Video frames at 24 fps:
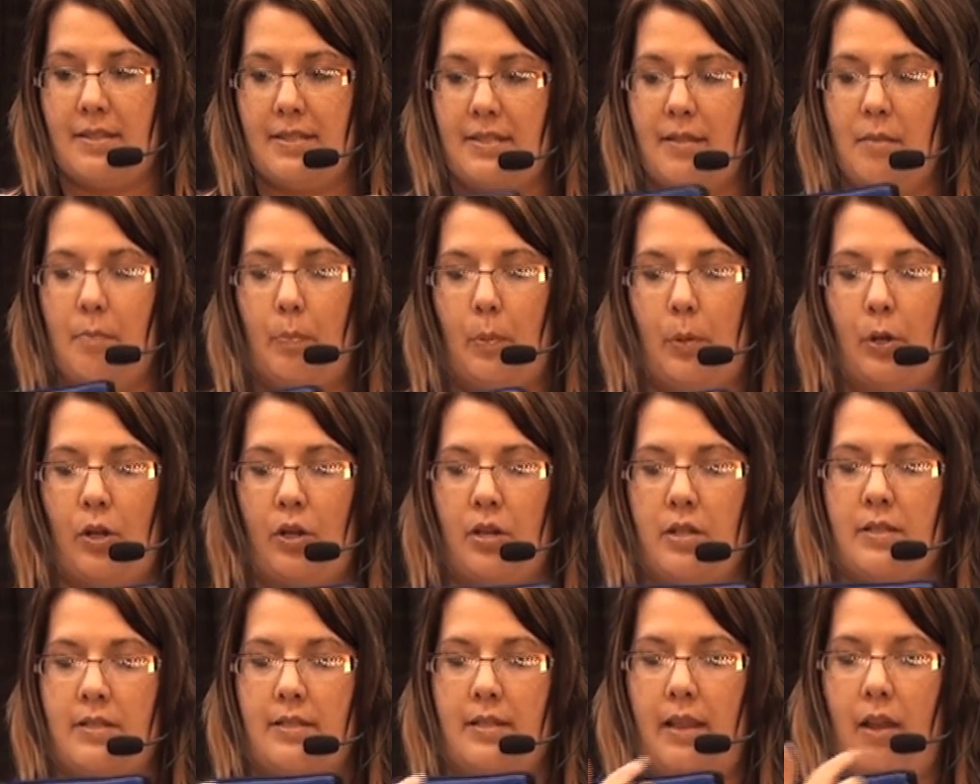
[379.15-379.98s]
zipper
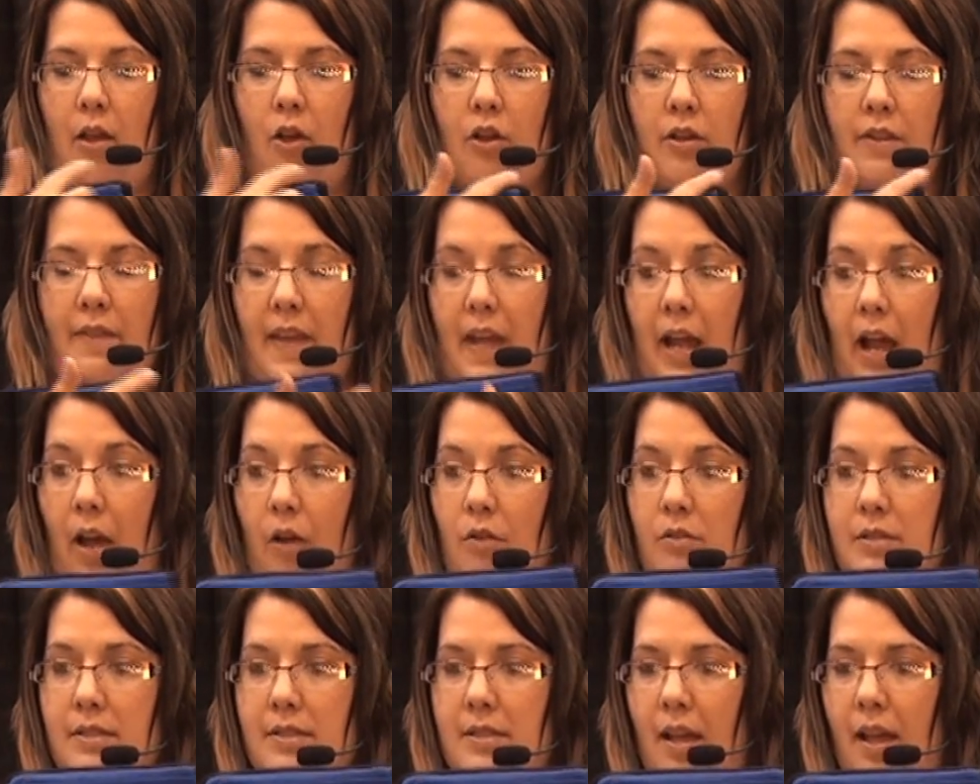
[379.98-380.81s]
is along the
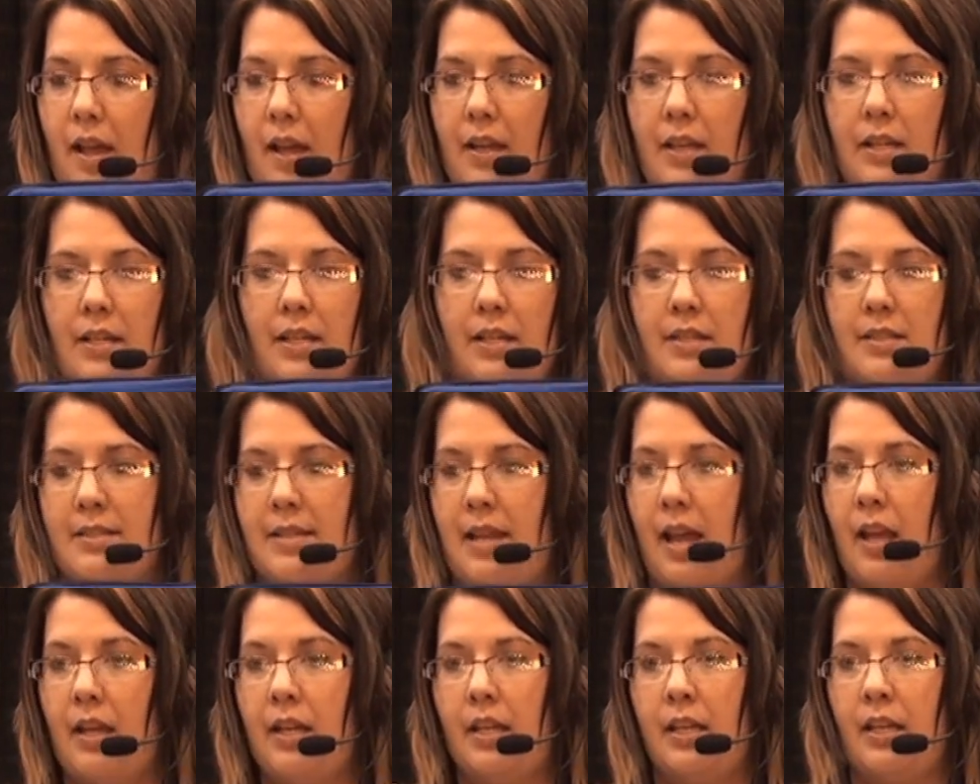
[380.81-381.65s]
outside, it's
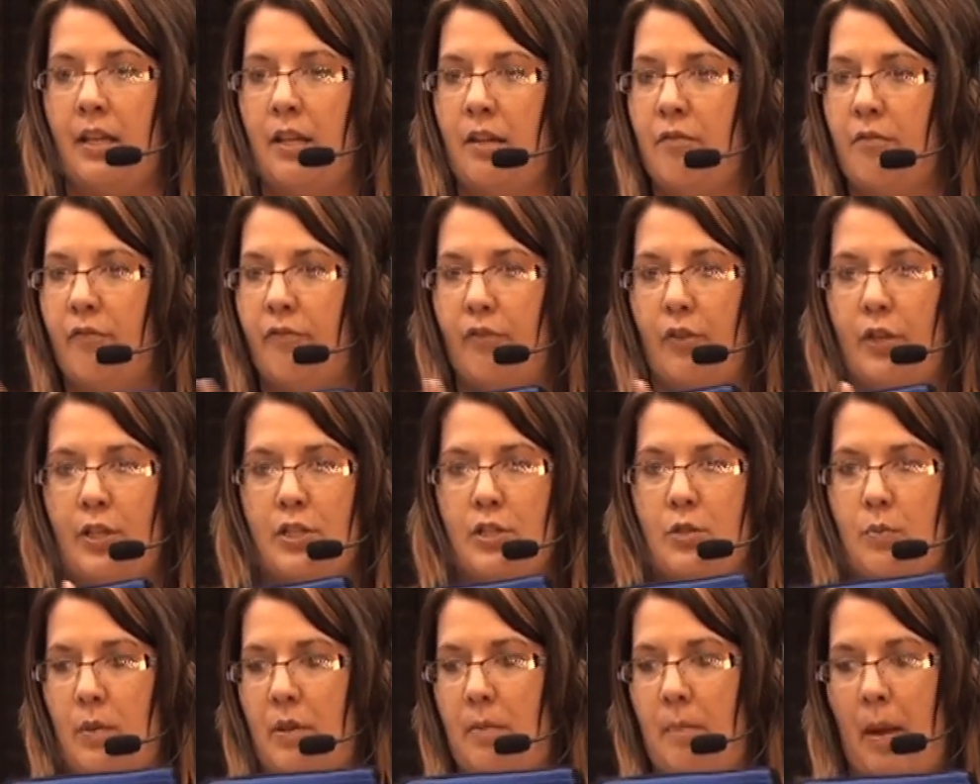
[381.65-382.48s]
not going to
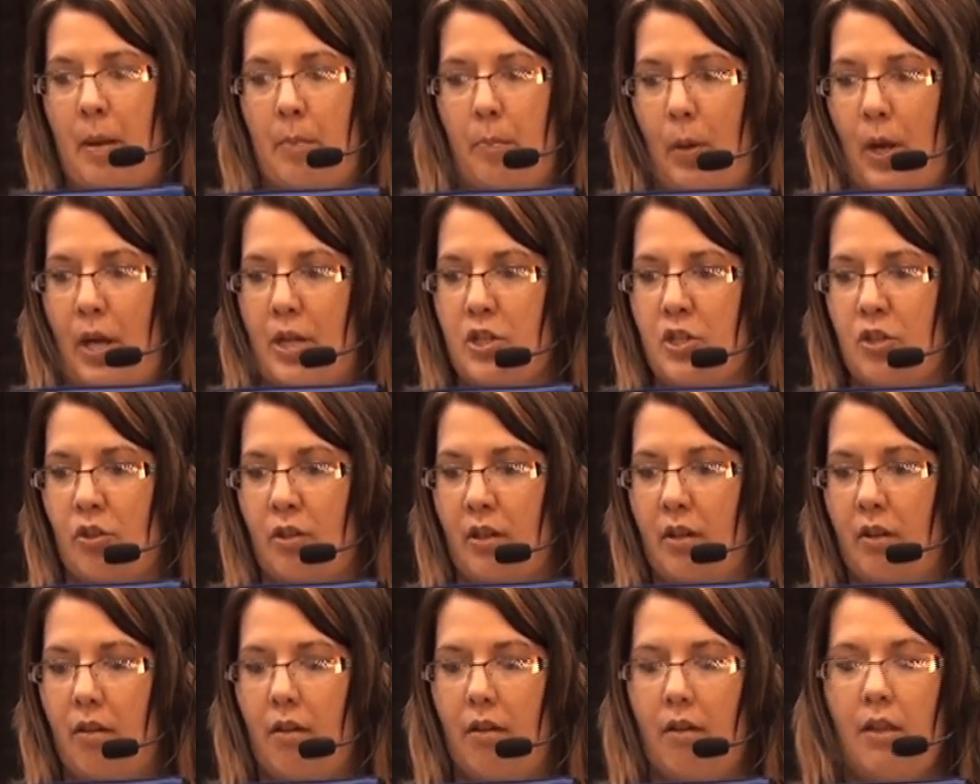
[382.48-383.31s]
infringe with my pressure
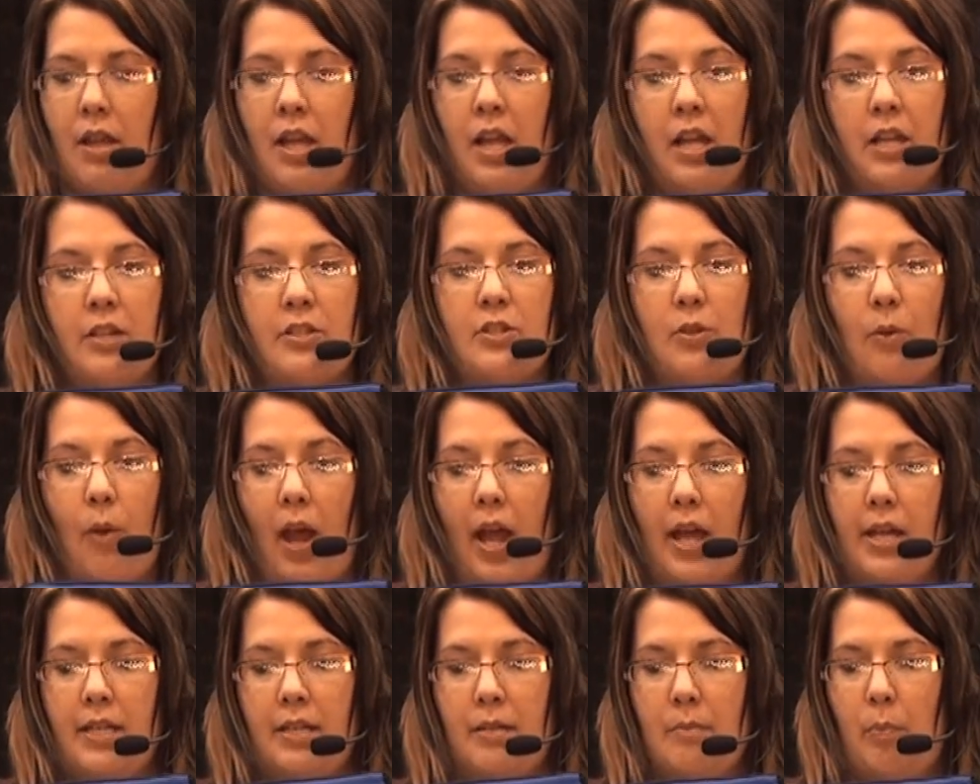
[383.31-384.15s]
at all, so
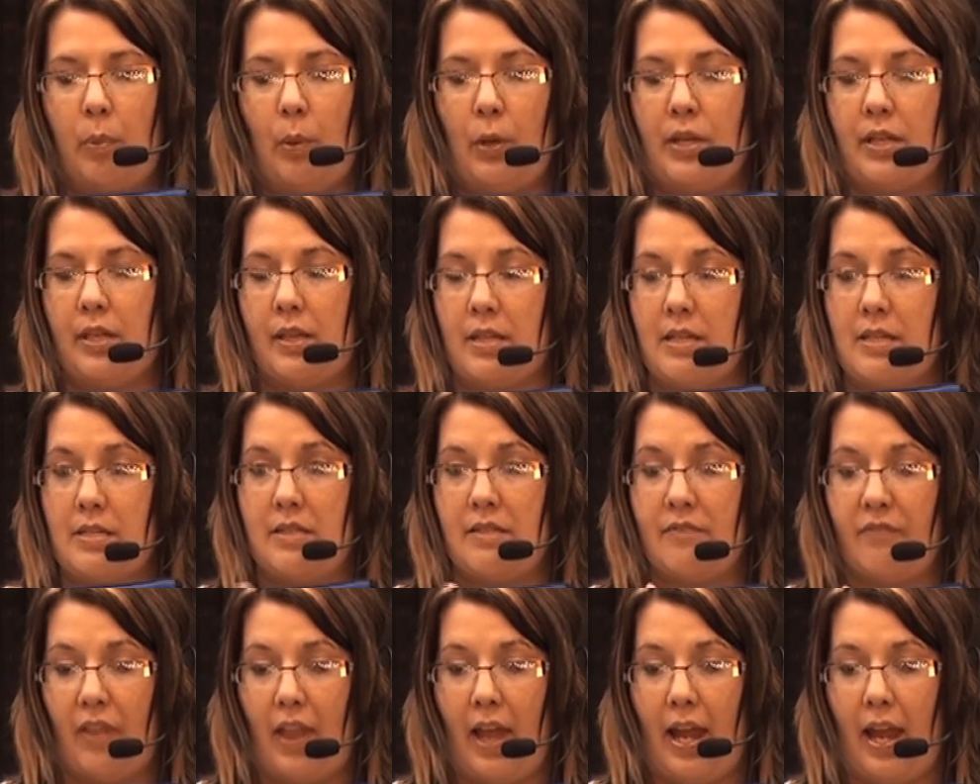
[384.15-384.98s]
I can print
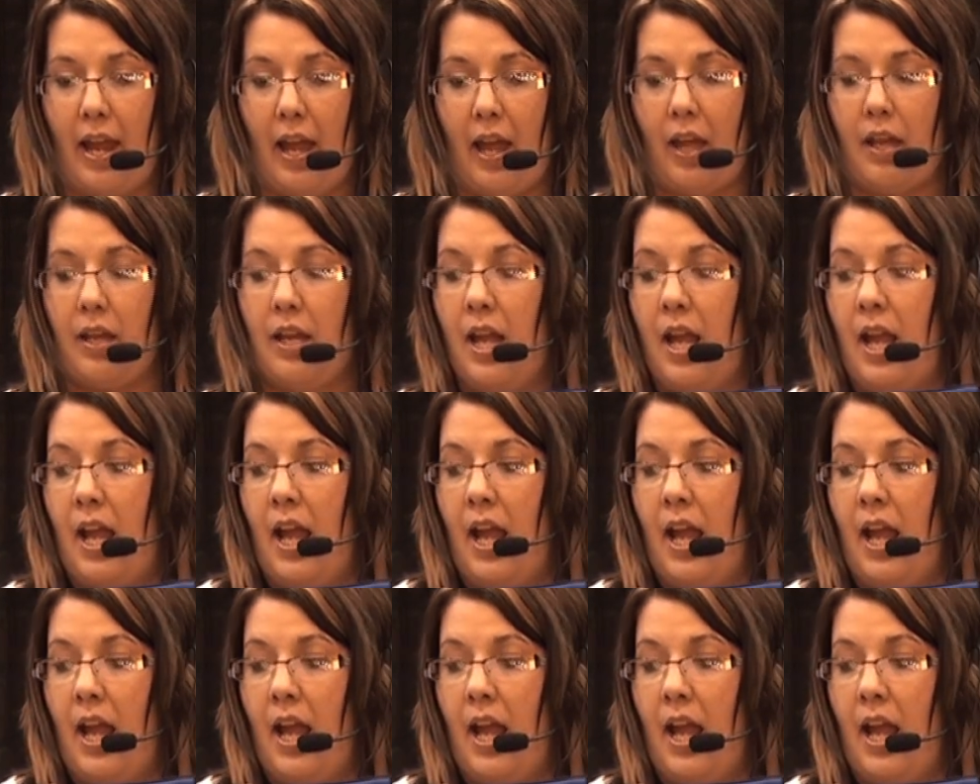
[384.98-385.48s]
these flat.